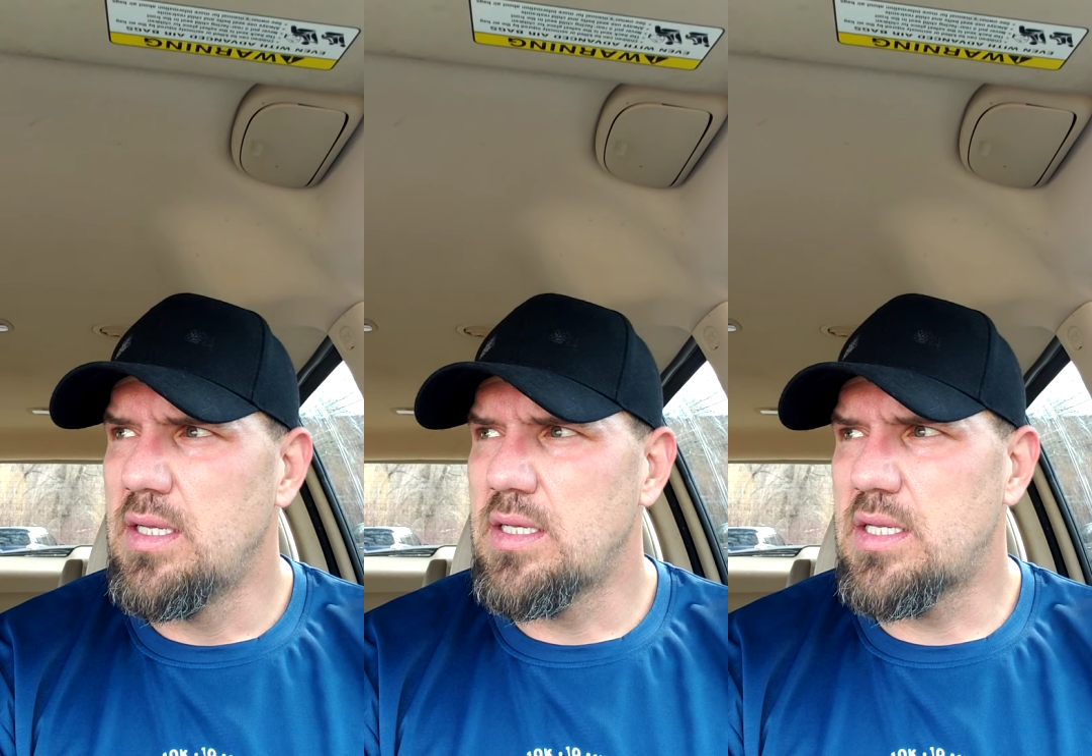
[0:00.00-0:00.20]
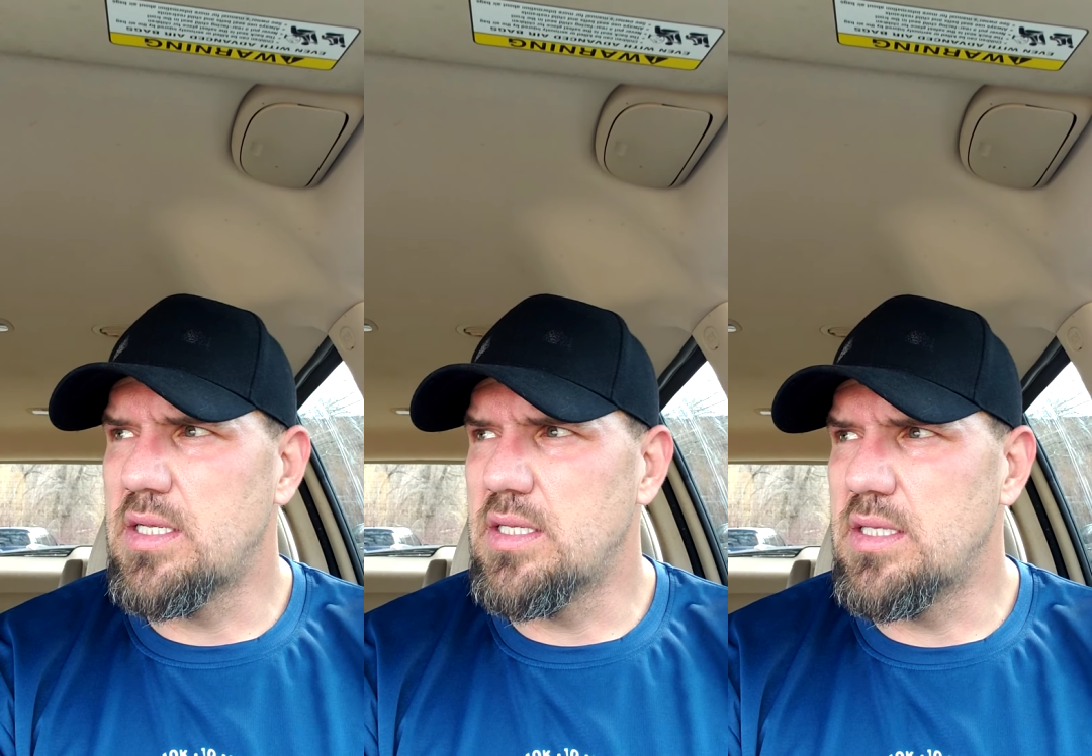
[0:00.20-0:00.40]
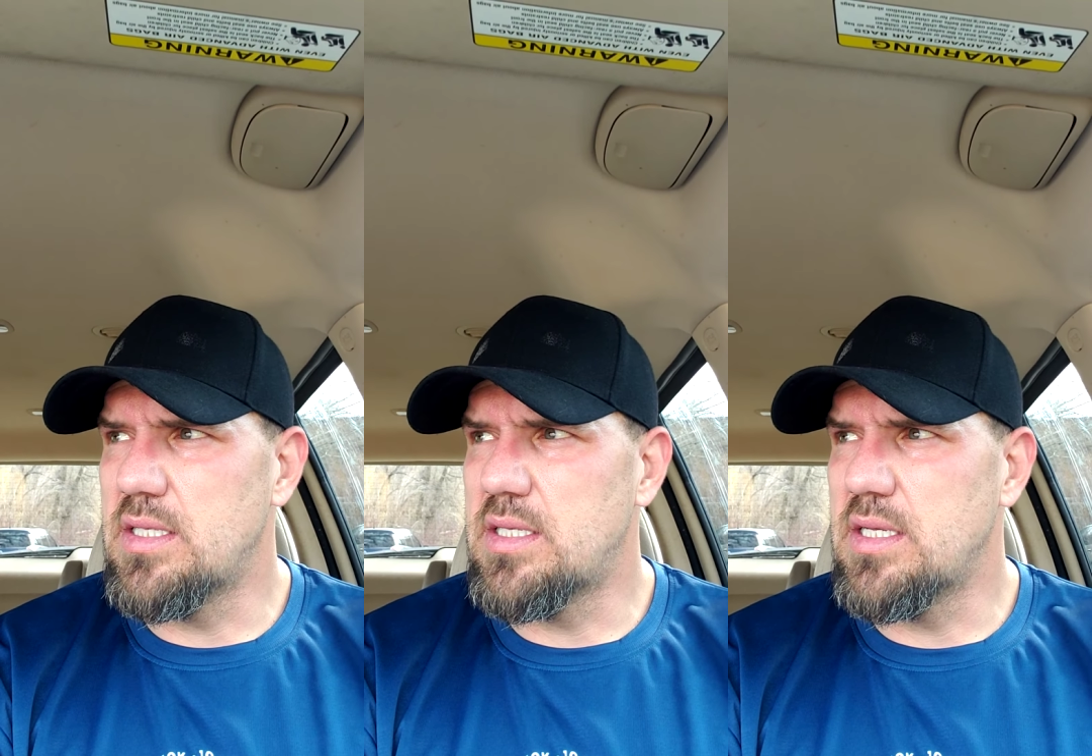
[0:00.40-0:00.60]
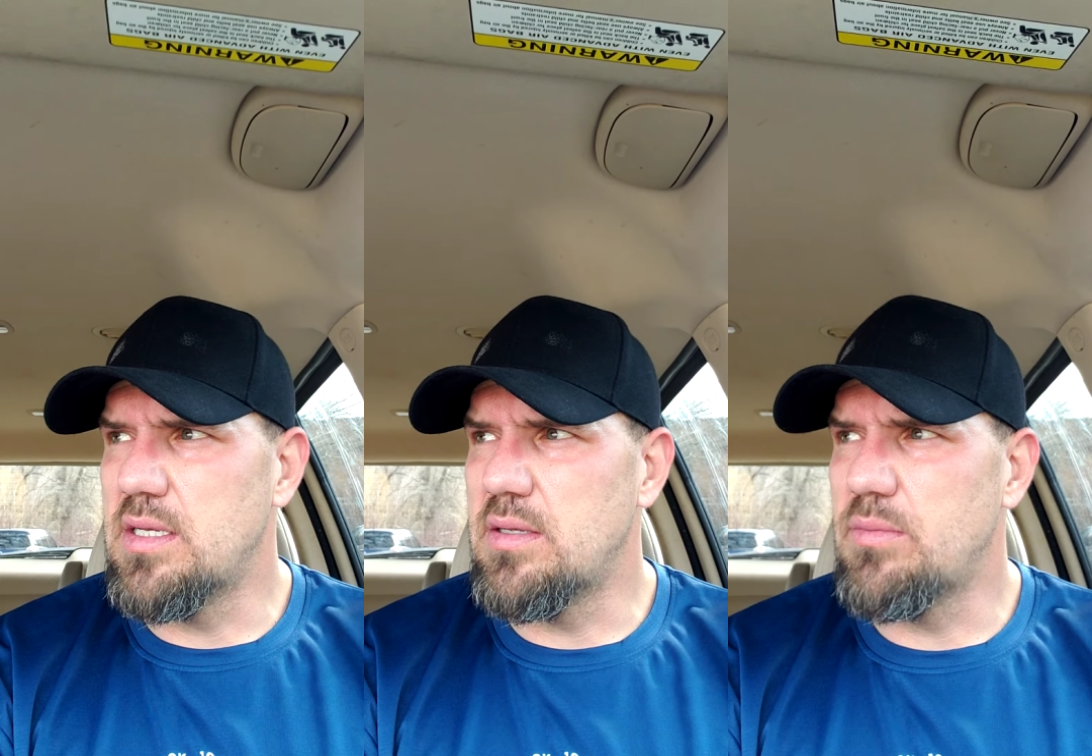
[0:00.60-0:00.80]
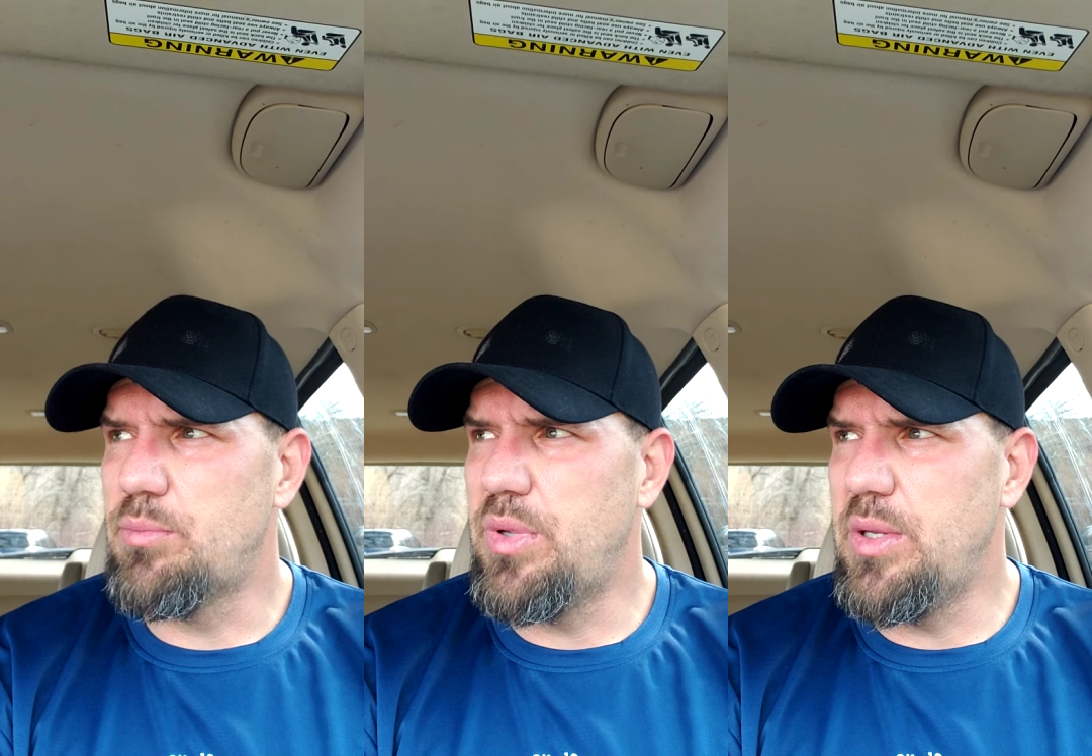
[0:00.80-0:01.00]
to to
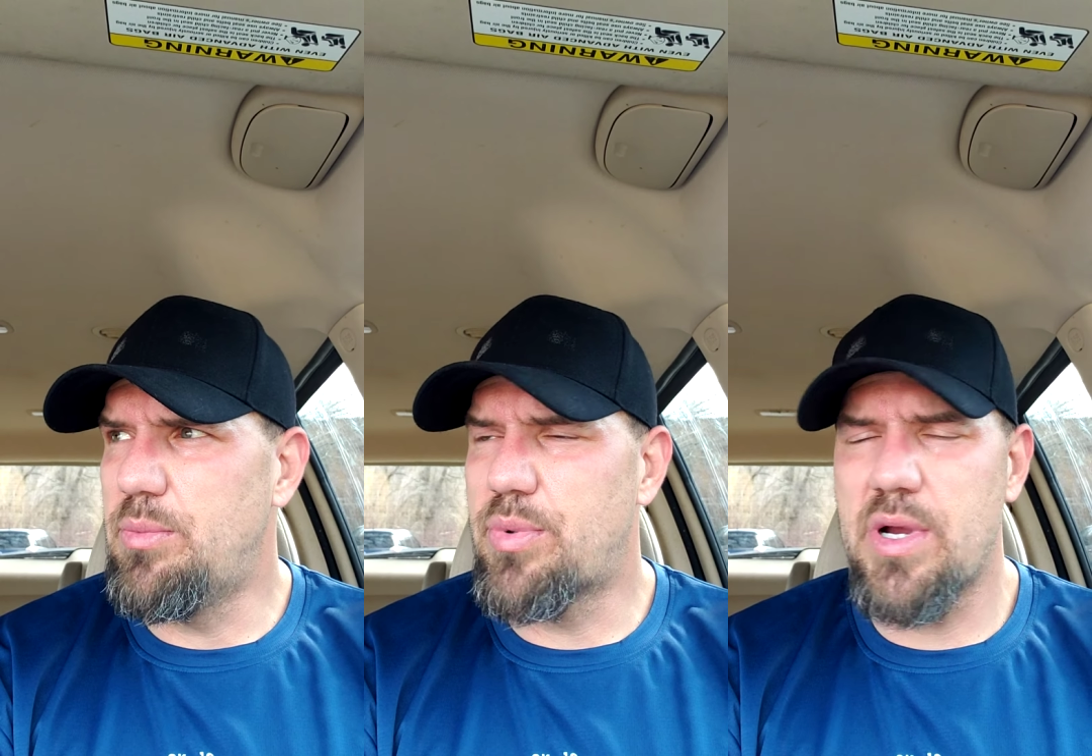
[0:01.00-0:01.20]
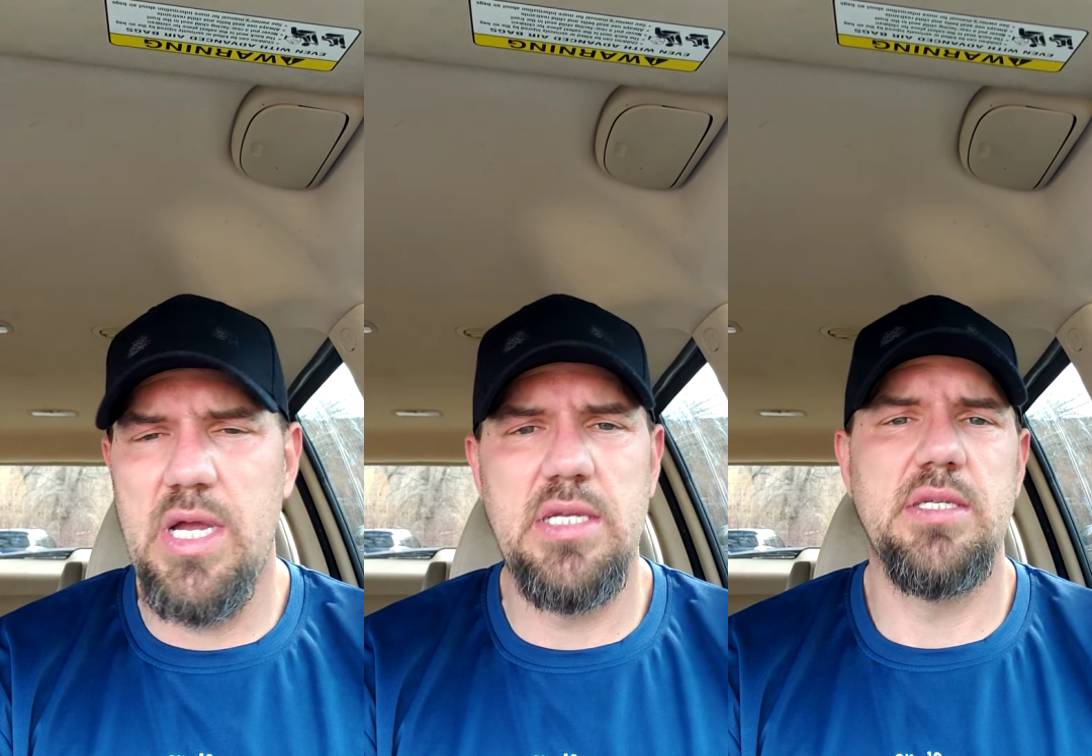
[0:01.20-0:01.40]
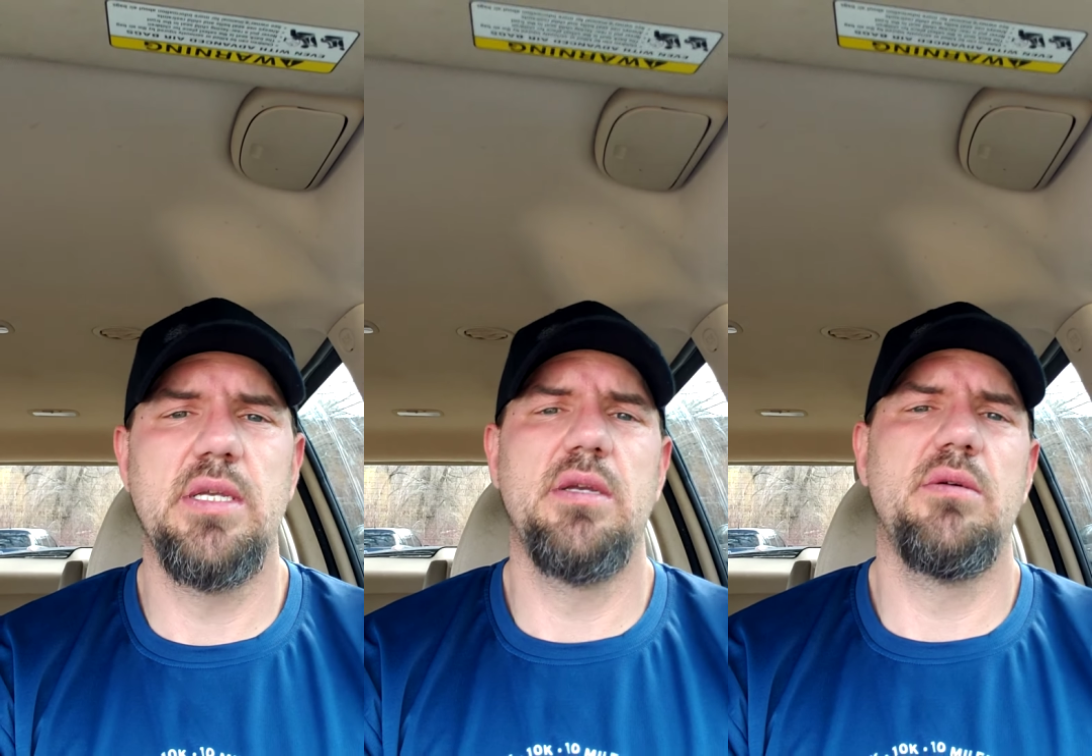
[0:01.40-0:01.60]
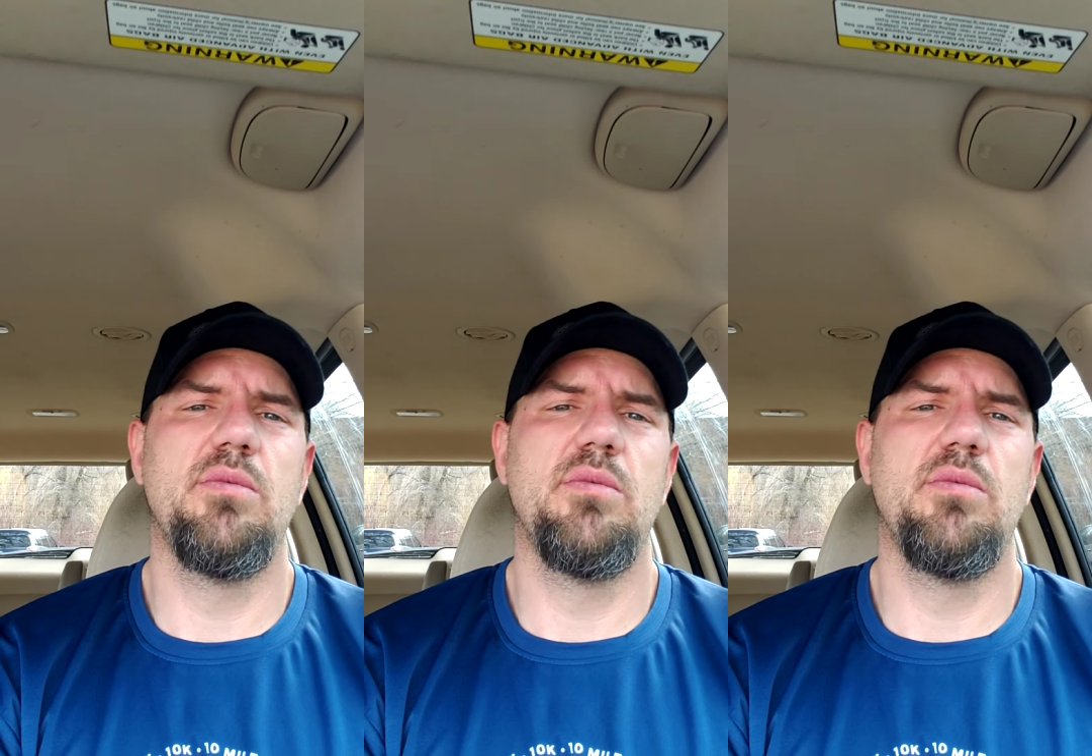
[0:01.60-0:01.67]
be present